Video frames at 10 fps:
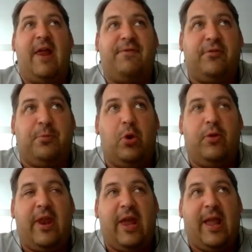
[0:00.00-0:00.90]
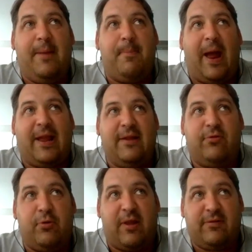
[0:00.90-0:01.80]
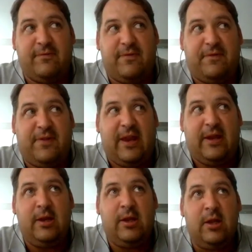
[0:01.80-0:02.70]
left the sport, and then I came back in 2015